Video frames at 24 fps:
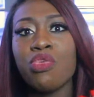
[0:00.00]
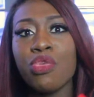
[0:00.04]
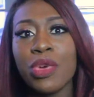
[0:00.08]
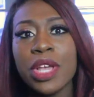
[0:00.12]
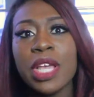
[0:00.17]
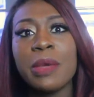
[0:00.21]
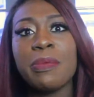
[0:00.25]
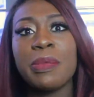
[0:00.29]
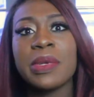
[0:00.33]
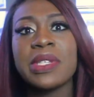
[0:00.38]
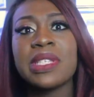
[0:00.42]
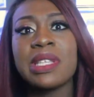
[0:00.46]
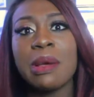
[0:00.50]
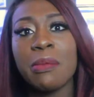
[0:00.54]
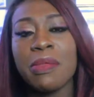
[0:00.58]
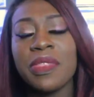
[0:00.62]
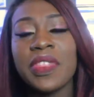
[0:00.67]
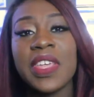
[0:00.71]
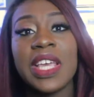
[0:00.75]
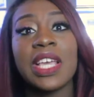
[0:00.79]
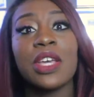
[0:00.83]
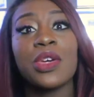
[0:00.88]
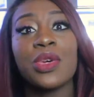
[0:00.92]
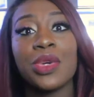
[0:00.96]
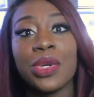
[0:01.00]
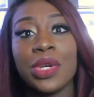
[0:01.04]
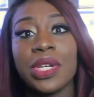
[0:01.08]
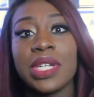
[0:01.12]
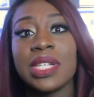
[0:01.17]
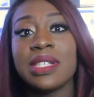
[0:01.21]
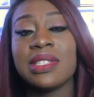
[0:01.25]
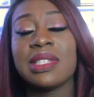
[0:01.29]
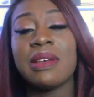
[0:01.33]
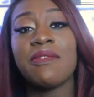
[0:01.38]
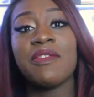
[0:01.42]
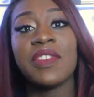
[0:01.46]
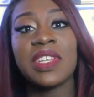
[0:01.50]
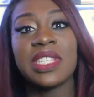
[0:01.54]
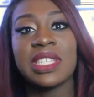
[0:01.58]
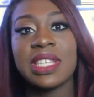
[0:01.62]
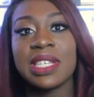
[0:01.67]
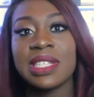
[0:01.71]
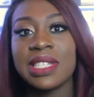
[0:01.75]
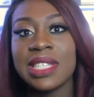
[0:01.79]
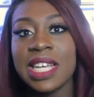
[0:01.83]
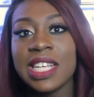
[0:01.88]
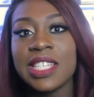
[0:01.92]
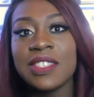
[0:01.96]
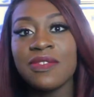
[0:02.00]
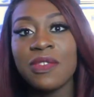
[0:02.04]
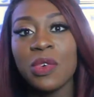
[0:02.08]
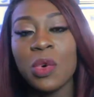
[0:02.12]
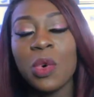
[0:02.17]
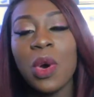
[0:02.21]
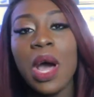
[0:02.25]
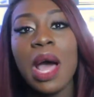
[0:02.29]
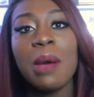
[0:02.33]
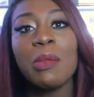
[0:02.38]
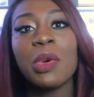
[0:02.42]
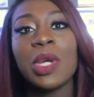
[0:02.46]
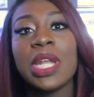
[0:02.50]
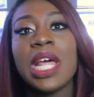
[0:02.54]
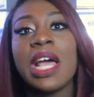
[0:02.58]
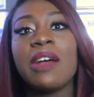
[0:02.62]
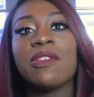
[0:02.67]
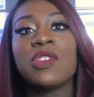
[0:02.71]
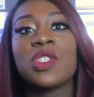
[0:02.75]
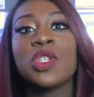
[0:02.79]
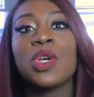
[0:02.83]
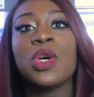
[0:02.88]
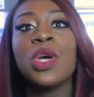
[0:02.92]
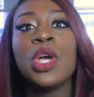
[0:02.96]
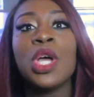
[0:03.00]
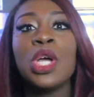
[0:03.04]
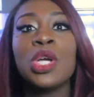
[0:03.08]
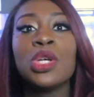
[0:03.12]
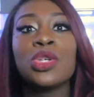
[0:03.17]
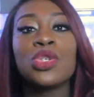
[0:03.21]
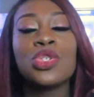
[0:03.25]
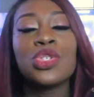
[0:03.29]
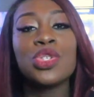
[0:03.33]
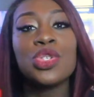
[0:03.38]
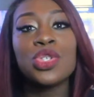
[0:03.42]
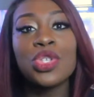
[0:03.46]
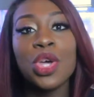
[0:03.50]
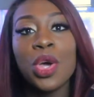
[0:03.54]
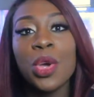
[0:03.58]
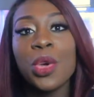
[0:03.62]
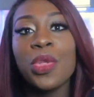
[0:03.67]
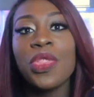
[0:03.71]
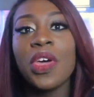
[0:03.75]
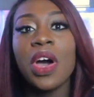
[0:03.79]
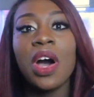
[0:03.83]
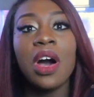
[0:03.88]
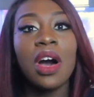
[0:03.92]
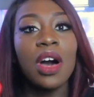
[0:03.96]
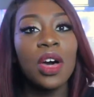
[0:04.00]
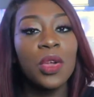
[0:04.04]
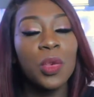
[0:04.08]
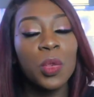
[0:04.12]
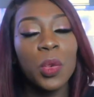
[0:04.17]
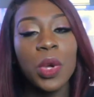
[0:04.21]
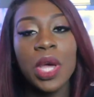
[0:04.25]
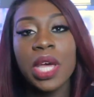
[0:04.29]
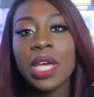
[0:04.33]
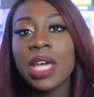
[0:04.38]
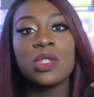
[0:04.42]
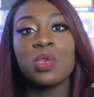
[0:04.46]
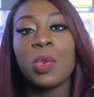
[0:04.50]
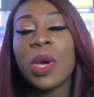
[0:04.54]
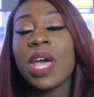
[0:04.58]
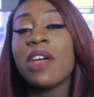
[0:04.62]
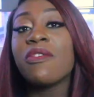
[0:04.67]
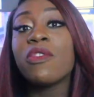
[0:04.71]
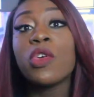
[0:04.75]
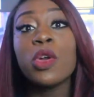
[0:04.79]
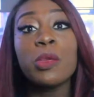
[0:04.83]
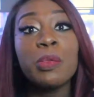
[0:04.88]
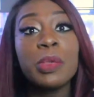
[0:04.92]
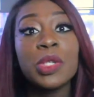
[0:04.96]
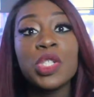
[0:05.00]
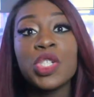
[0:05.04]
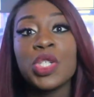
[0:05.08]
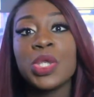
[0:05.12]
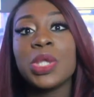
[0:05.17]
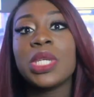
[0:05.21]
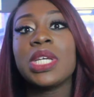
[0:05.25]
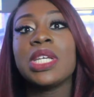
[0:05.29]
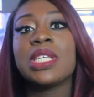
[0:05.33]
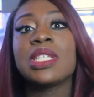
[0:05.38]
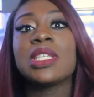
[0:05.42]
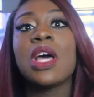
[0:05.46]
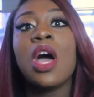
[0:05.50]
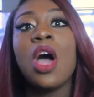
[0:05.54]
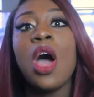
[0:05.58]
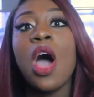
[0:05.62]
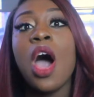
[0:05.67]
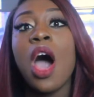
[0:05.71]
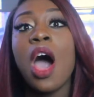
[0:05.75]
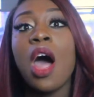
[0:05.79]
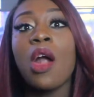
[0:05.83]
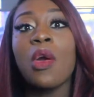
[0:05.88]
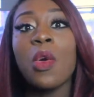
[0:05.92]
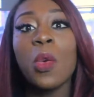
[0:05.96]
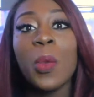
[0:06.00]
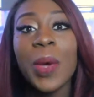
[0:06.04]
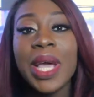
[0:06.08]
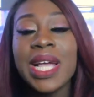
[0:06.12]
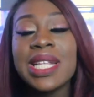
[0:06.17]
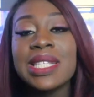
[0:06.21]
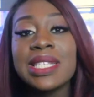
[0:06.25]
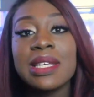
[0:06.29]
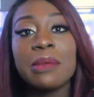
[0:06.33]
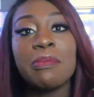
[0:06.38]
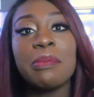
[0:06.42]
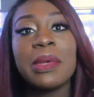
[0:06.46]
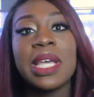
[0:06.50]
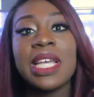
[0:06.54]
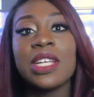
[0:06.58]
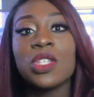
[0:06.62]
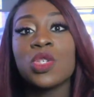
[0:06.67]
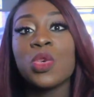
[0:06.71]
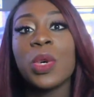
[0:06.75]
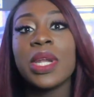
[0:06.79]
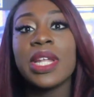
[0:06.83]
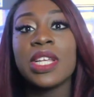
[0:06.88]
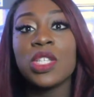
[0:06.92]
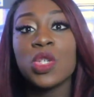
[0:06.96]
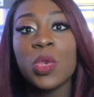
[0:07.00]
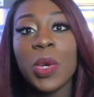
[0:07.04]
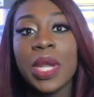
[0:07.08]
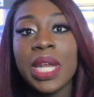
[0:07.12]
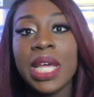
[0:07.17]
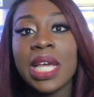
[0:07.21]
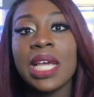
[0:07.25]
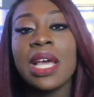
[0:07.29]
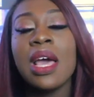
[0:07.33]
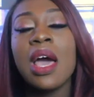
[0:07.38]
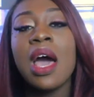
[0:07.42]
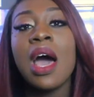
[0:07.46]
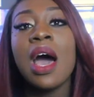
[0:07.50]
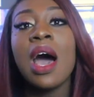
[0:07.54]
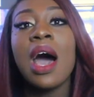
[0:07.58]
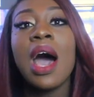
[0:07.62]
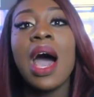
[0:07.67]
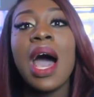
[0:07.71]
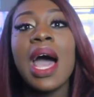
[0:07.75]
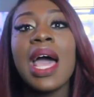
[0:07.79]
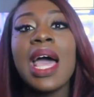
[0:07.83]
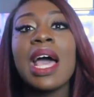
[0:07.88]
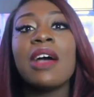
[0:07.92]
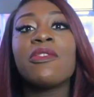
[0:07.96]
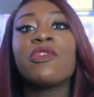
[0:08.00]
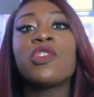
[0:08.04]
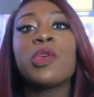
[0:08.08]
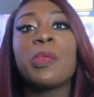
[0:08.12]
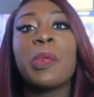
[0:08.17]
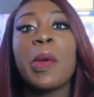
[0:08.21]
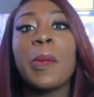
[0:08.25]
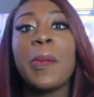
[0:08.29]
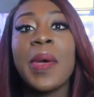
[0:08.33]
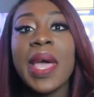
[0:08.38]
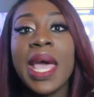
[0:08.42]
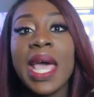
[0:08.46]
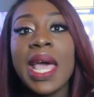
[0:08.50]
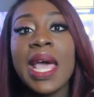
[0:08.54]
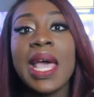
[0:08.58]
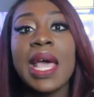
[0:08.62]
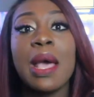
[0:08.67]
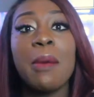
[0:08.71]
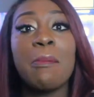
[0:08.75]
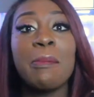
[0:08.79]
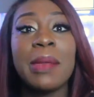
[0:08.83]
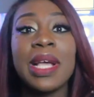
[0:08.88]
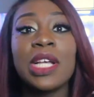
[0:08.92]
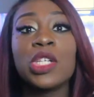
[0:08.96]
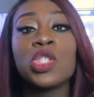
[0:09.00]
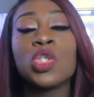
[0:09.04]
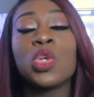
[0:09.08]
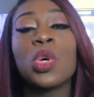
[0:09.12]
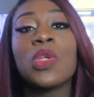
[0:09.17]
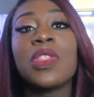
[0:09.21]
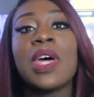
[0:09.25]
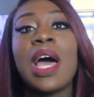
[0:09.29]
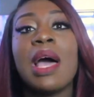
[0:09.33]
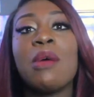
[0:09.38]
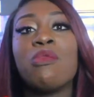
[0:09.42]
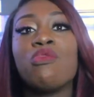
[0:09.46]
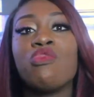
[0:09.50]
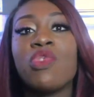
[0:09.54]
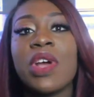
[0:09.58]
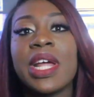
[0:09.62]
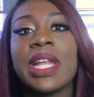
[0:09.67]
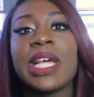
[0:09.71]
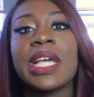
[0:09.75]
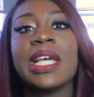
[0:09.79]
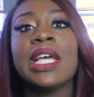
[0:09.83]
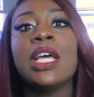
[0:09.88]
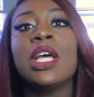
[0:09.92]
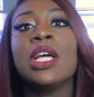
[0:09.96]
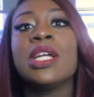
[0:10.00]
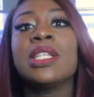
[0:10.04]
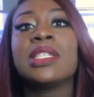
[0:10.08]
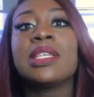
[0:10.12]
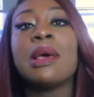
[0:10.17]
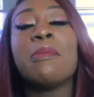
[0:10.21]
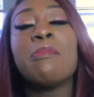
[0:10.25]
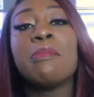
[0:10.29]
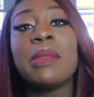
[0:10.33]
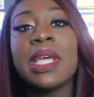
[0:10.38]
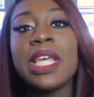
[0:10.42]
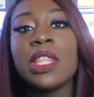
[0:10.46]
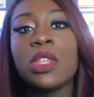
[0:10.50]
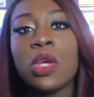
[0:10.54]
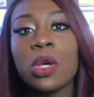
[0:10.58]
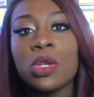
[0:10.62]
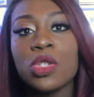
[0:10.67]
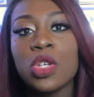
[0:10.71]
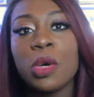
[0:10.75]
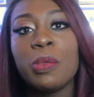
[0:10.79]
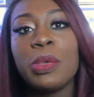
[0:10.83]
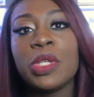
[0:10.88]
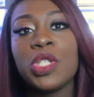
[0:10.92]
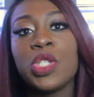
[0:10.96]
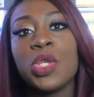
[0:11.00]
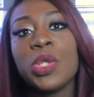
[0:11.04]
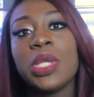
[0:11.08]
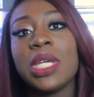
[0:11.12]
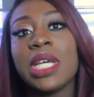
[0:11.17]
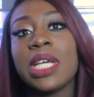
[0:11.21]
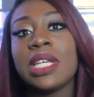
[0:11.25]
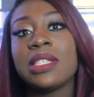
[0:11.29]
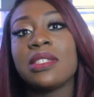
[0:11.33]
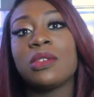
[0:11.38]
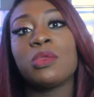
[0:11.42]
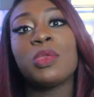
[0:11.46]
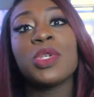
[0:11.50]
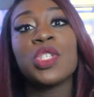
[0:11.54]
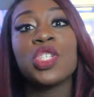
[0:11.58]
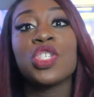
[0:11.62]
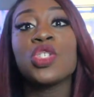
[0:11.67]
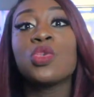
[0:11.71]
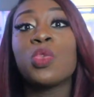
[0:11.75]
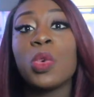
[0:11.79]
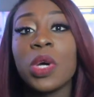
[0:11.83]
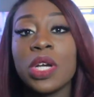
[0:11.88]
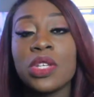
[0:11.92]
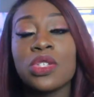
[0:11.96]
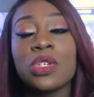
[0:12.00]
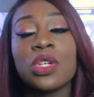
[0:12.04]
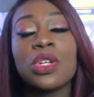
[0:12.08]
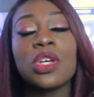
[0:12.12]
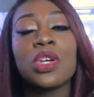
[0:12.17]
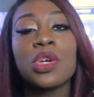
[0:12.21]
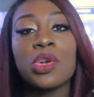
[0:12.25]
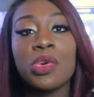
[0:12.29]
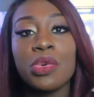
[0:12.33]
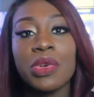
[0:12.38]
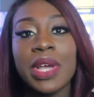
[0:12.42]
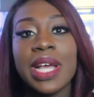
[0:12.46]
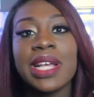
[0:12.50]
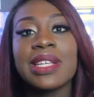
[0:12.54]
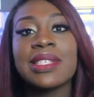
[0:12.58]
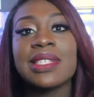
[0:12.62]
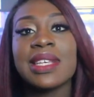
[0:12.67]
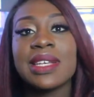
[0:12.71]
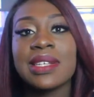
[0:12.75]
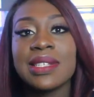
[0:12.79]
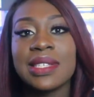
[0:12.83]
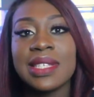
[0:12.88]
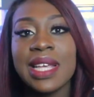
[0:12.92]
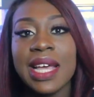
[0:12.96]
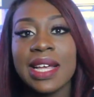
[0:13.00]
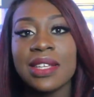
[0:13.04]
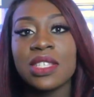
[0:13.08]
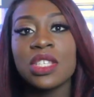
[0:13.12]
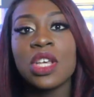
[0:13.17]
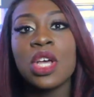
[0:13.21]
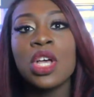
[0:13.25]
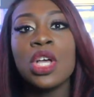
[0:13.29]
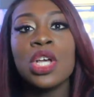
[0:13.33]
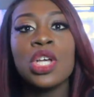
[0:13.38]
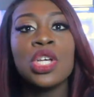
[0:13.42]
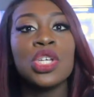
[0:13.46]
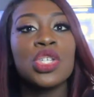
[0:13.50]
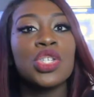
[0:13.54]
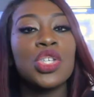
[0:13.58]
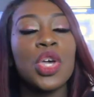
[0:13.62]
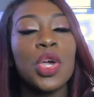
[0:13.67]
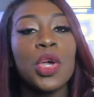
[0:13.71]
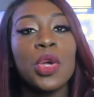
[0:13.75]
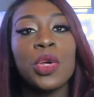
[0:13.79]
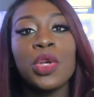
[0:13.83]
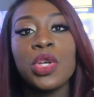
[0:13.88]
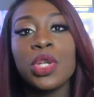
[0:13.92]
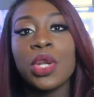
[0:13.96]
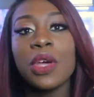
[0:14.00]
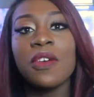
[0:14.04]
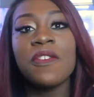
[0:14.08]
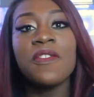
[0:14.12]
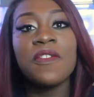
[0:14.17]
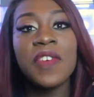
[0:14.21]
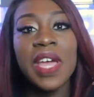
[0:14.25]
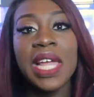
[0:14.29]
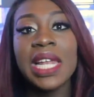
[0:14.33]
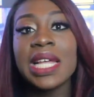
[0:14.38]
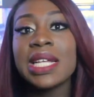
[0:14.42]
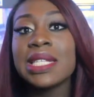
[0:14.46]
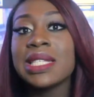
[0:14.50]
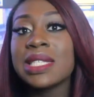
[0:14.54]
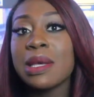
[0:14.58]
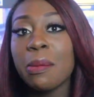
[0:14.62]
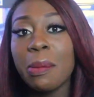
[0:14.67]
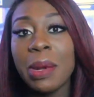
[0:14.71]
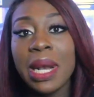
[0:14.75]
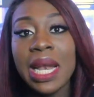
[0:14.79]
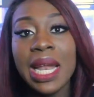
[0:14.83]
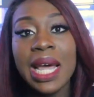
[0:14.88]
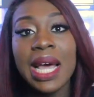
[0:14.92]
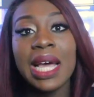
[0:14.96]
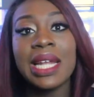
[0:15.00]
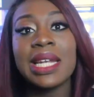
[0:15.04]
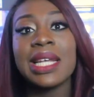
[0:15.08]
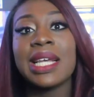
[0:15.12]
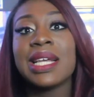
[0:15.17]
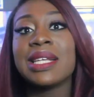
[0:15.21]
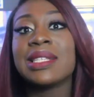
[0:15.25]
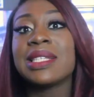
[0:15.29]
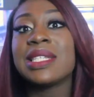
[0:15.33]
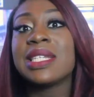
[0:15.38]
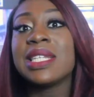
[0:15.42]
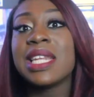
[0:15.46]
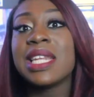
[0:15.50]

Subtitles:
reap something good and something successful, I'm going to have to sow the hard work. Whatever opportunities are awaiting me in 2020, I have to prepare and make sure that I'm ready to meet those opportunities, which is what is going to create success. So, you know, failing to plan is